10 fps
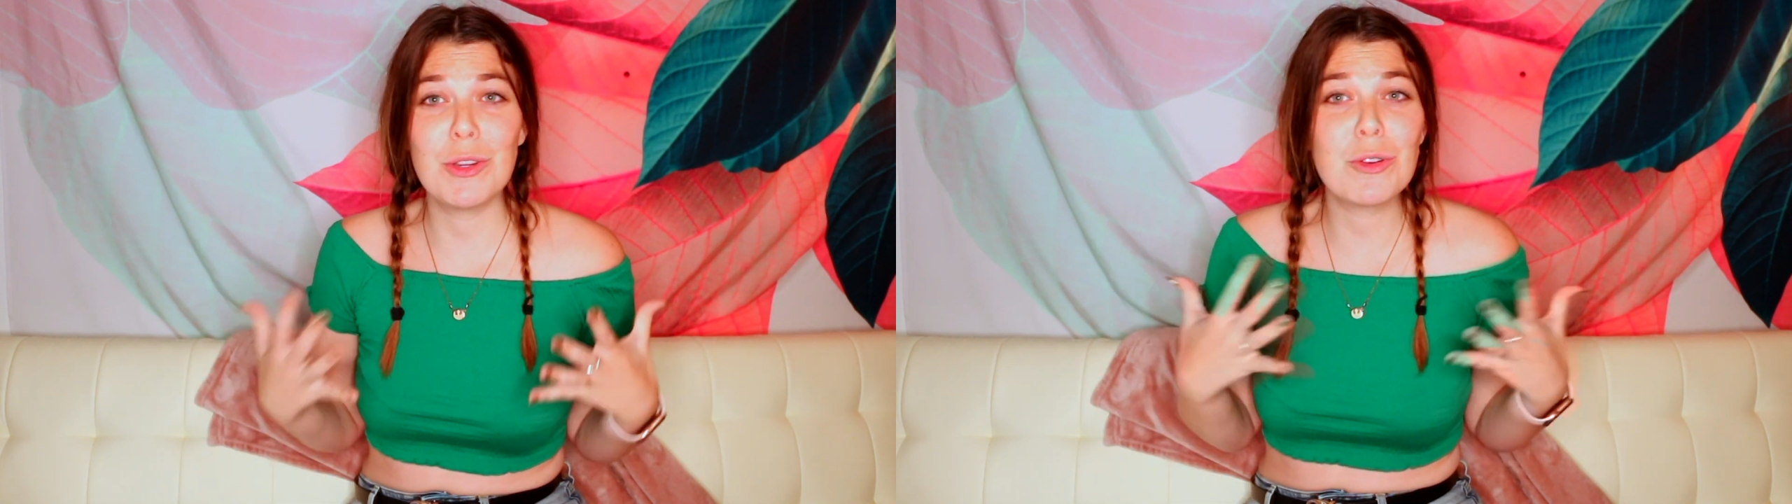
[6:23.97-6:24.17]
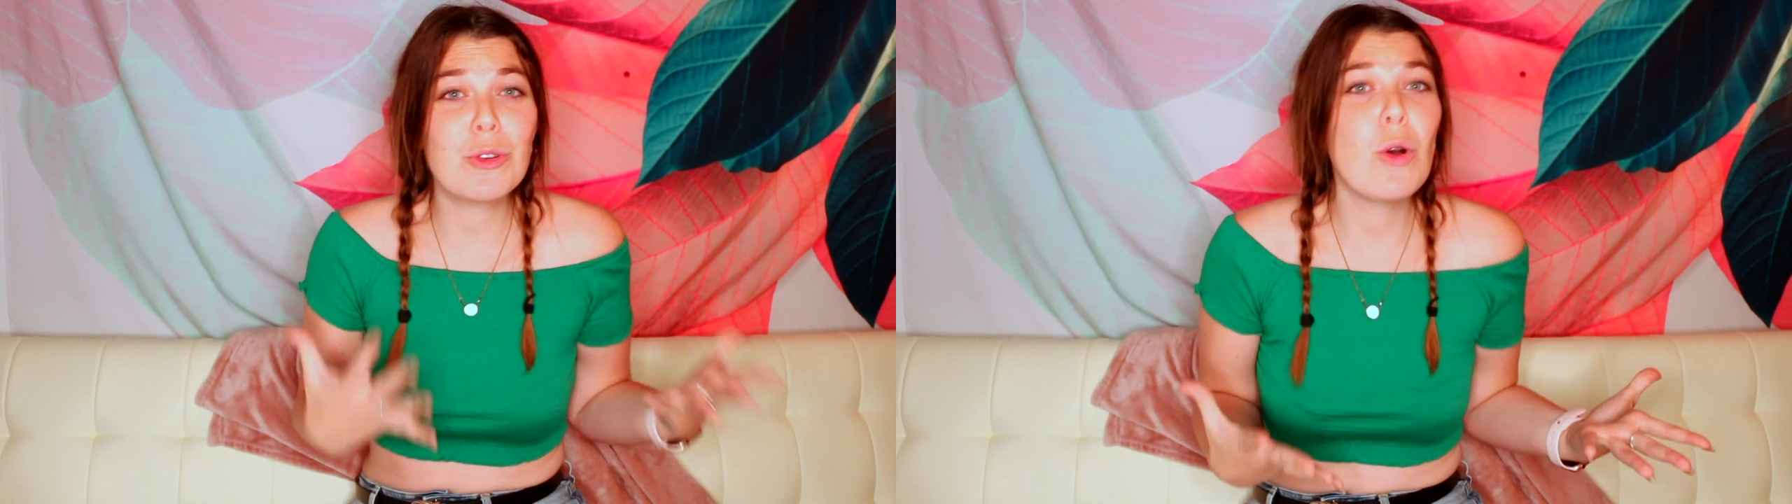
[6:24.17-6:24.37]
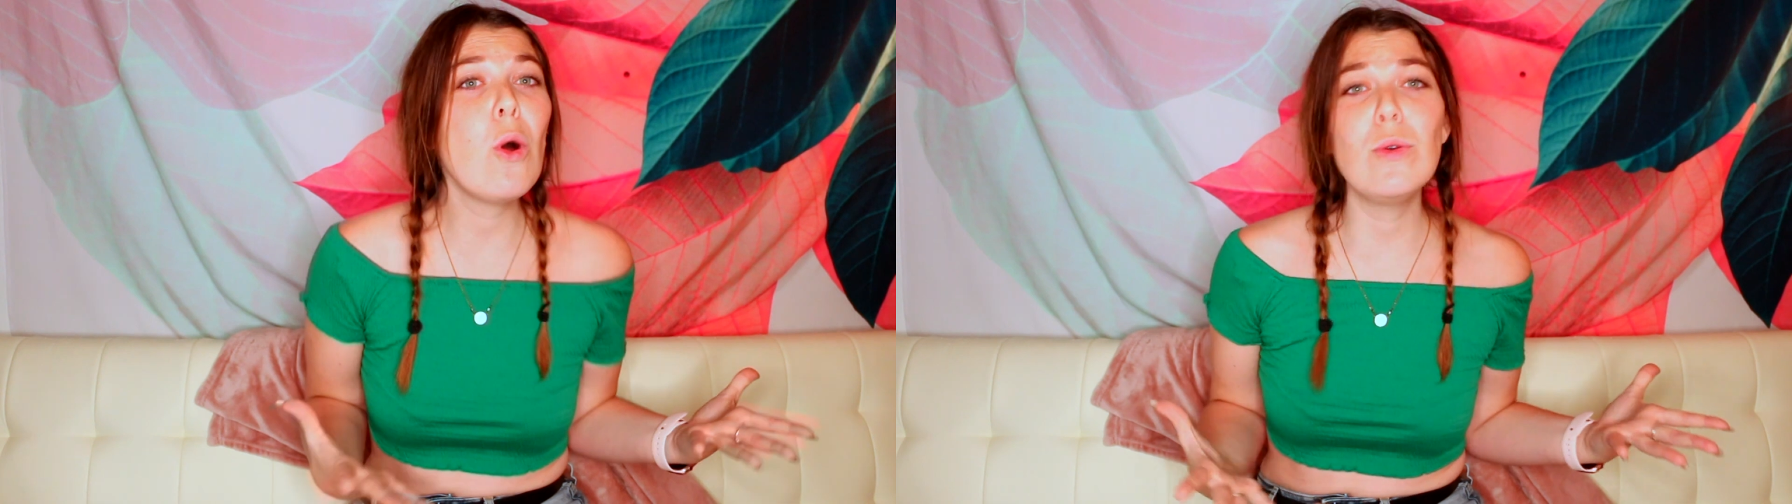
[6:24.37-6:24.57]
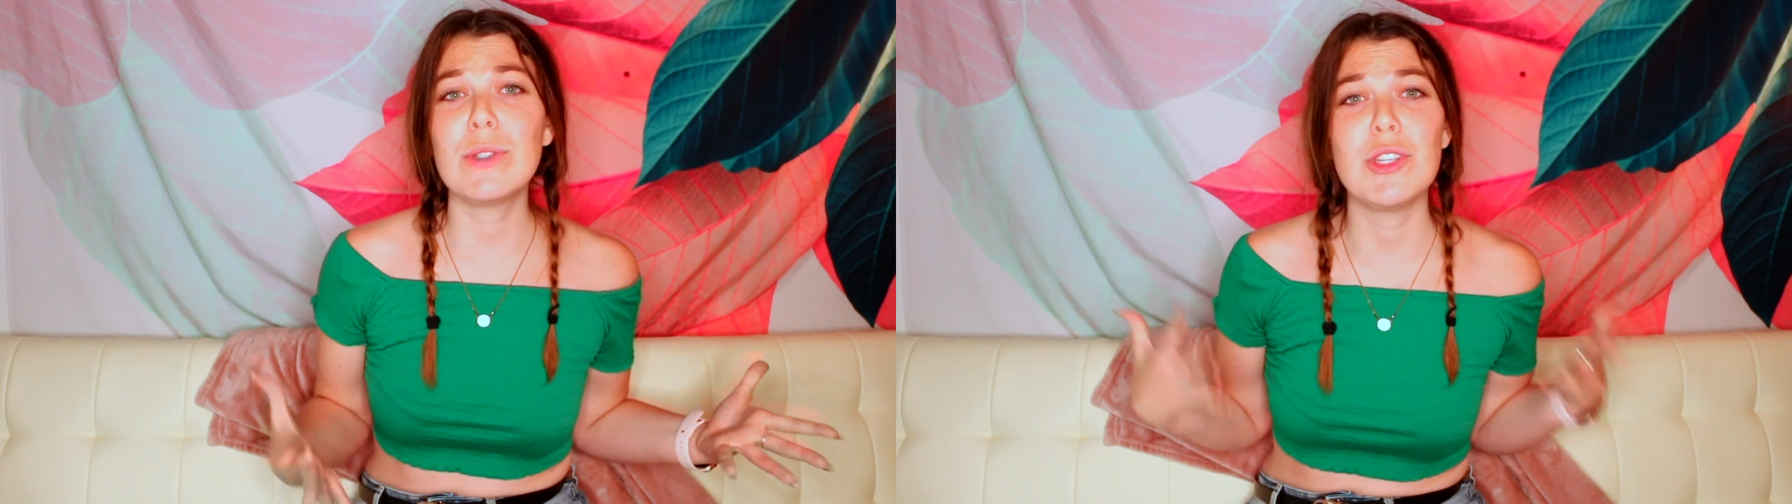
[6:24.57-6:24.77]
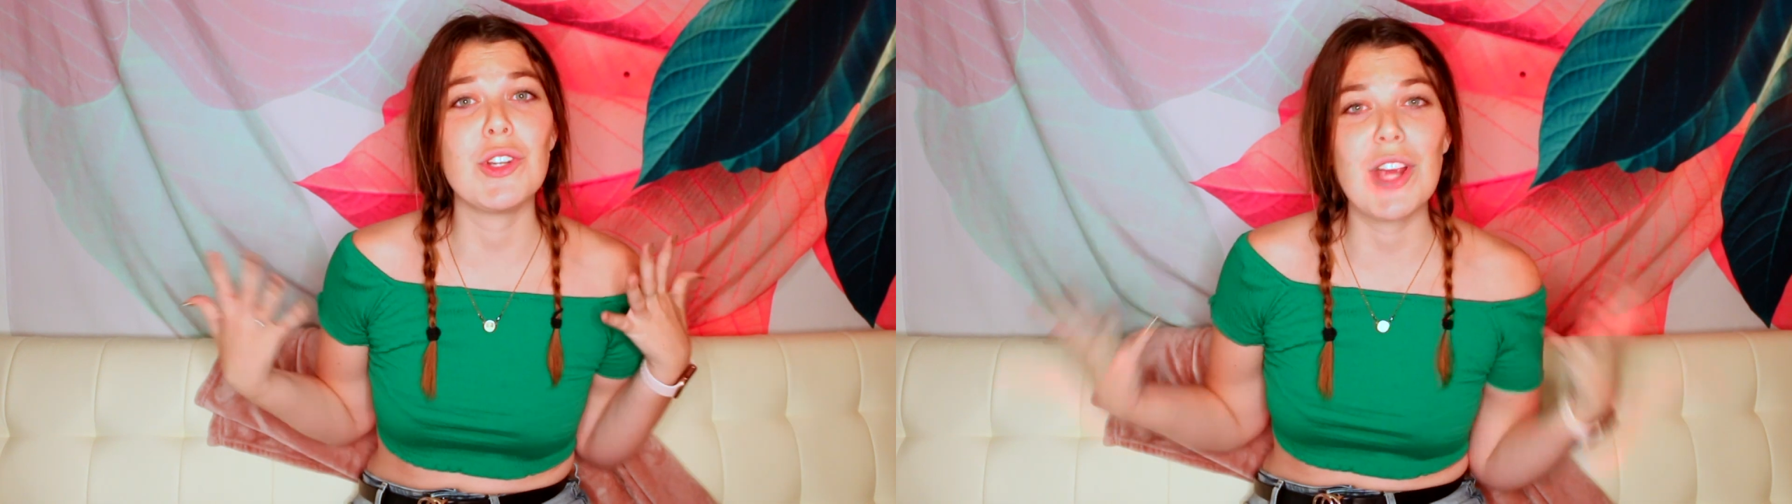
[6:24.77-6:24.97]
your
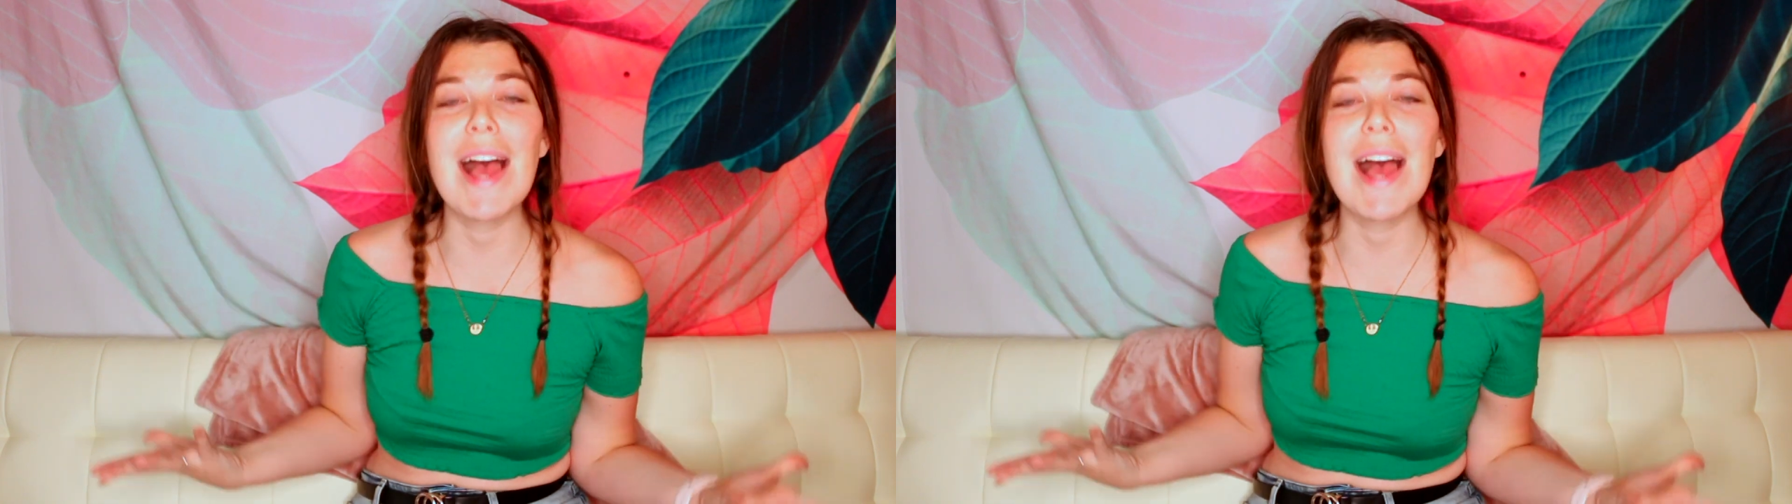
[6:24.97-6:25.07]
goals, and your